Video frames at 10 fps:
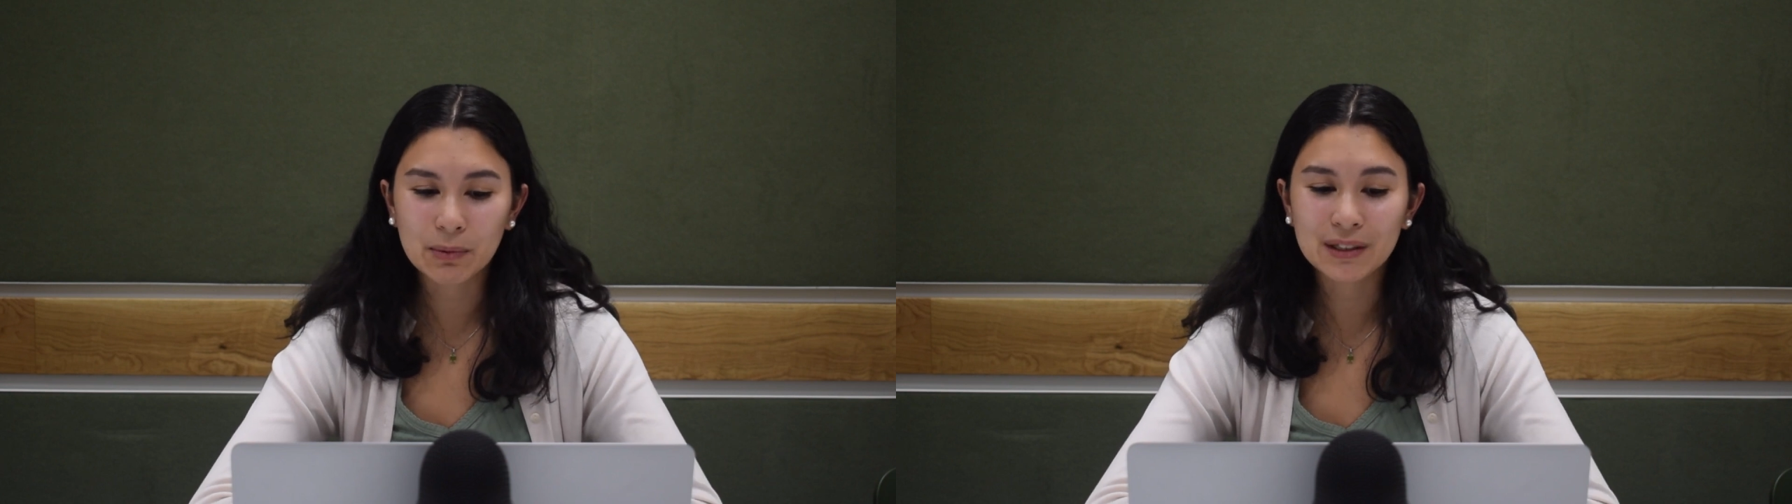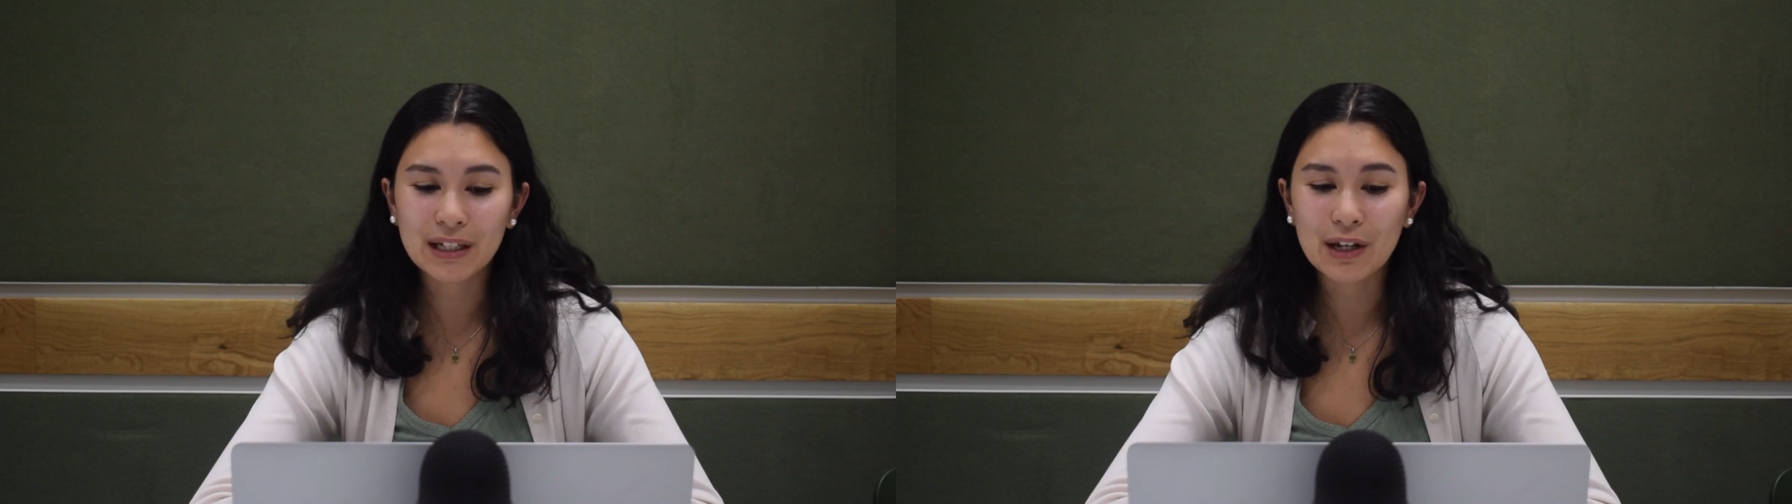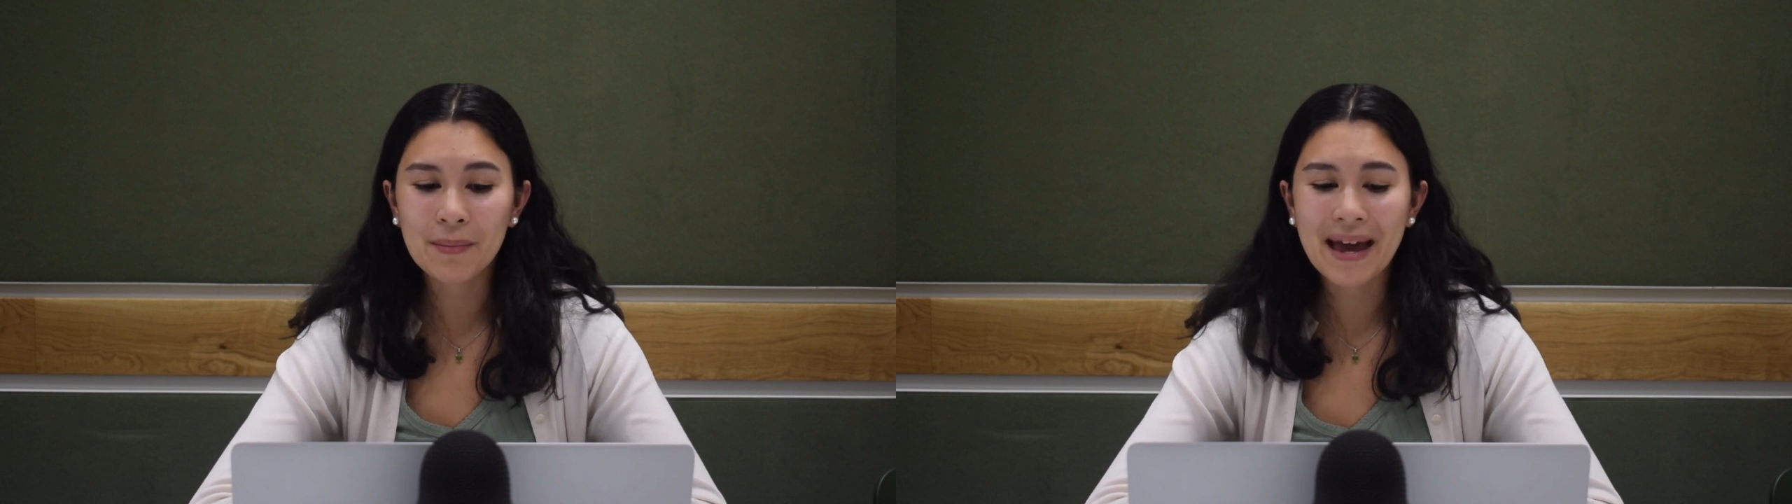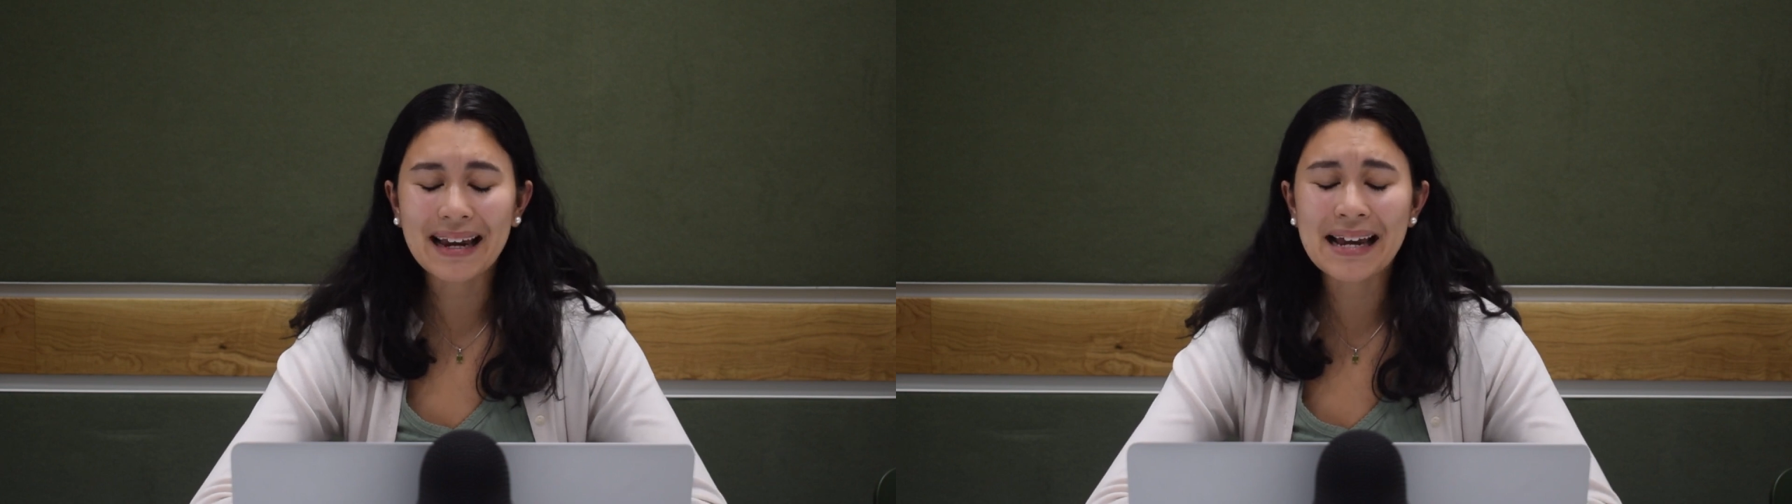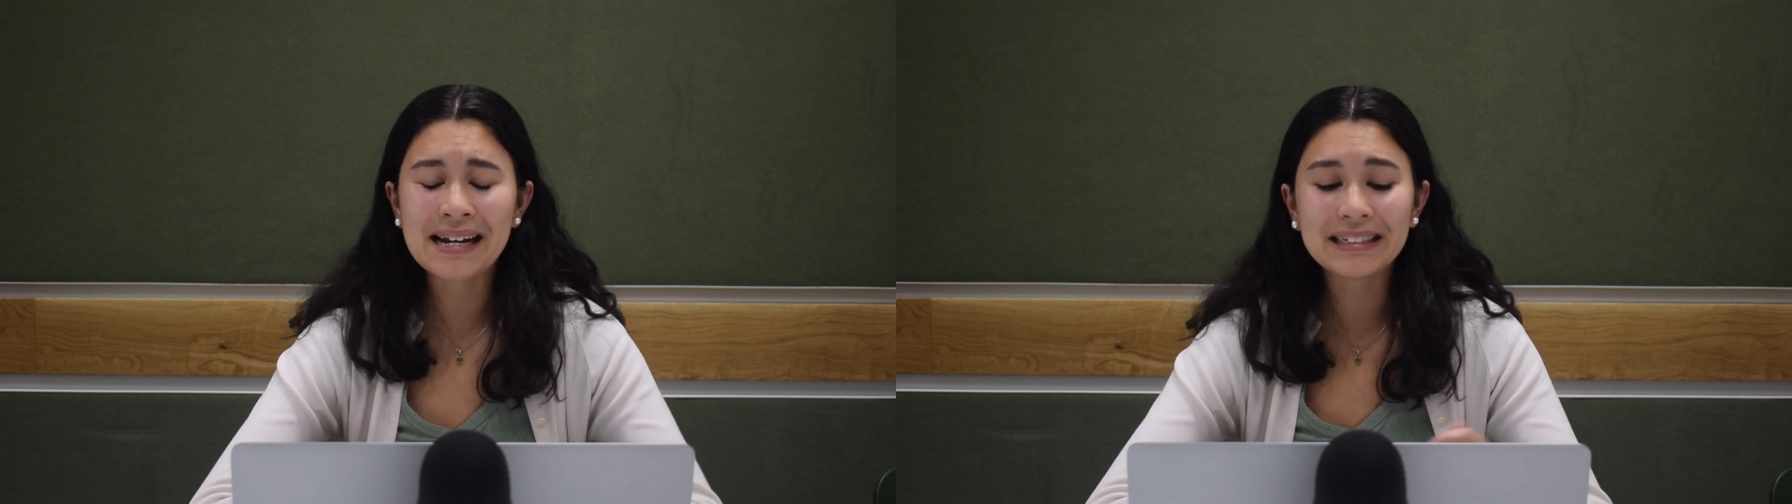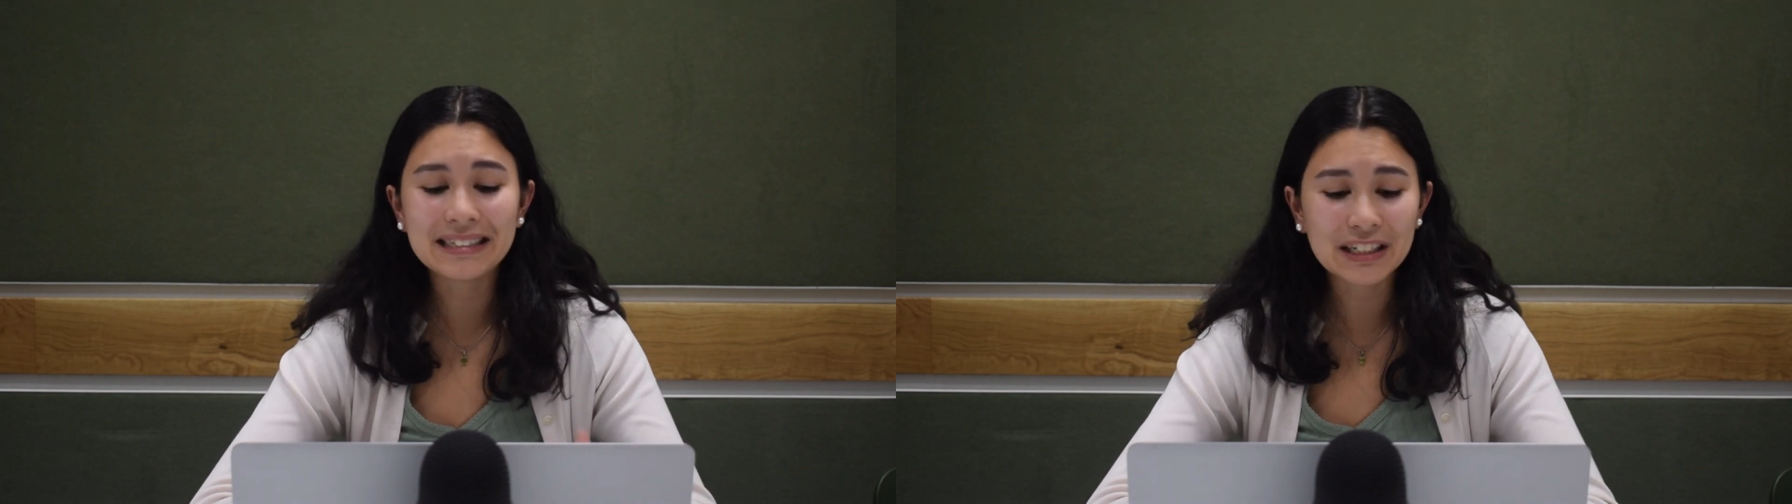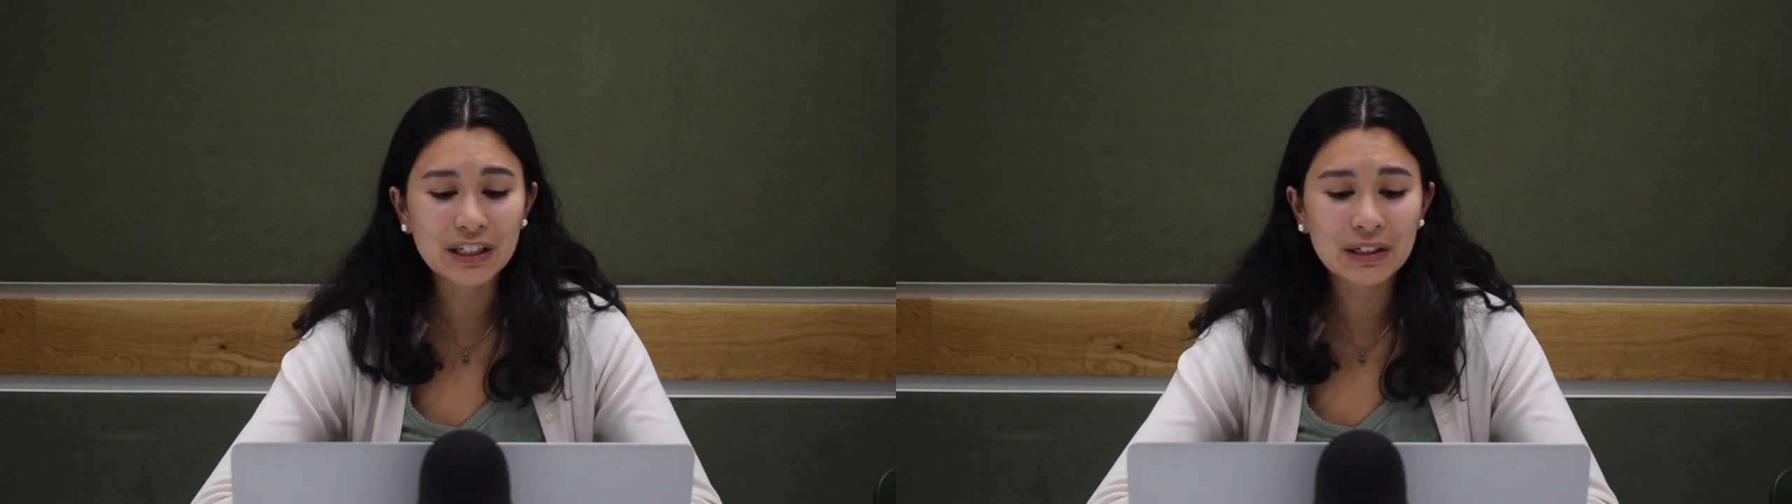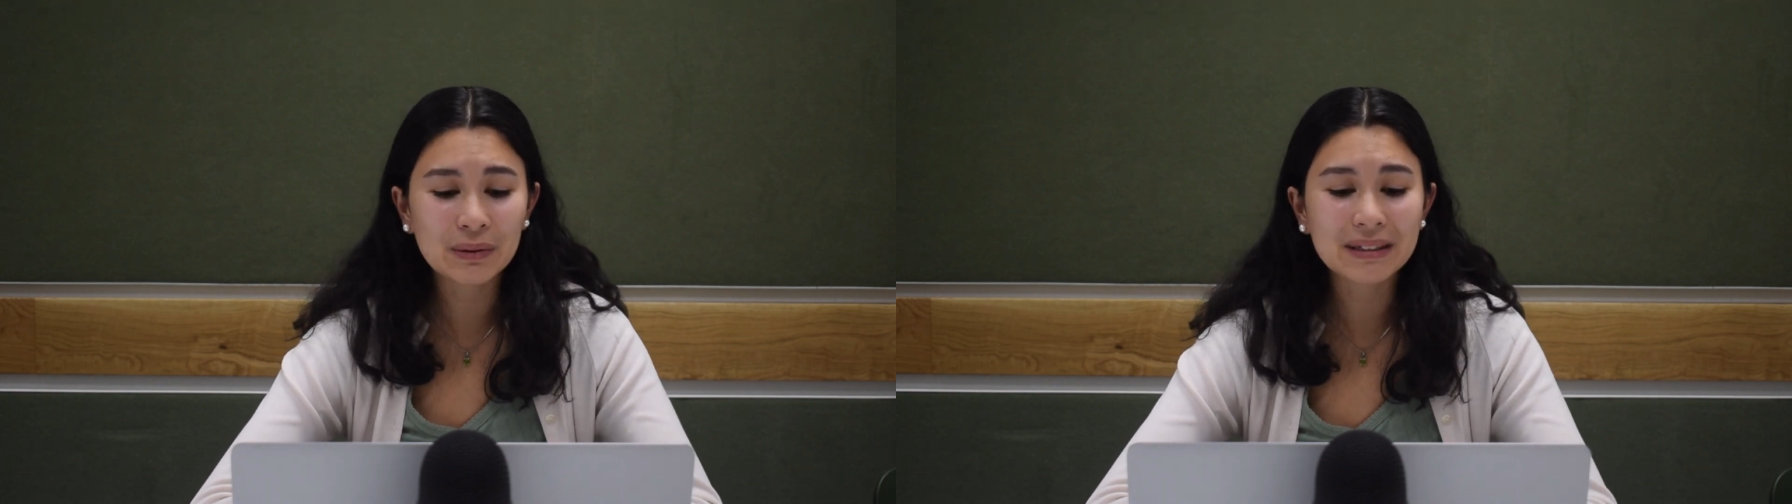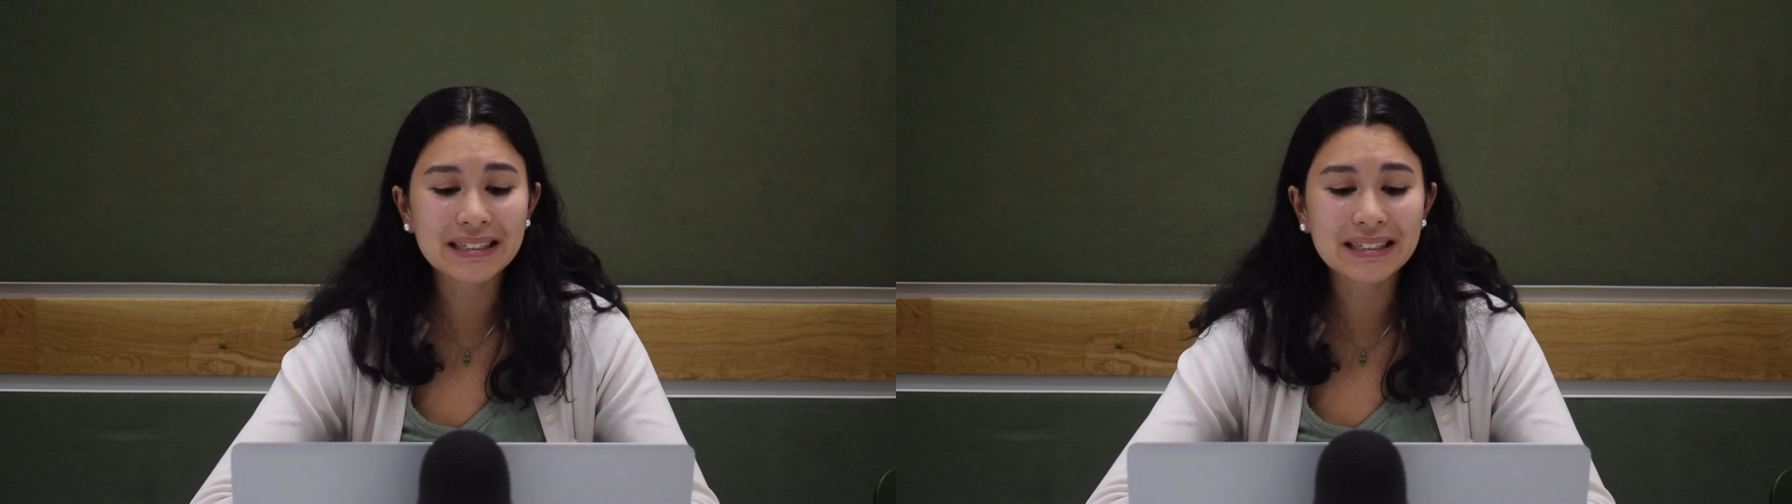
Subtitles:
will set you back an additional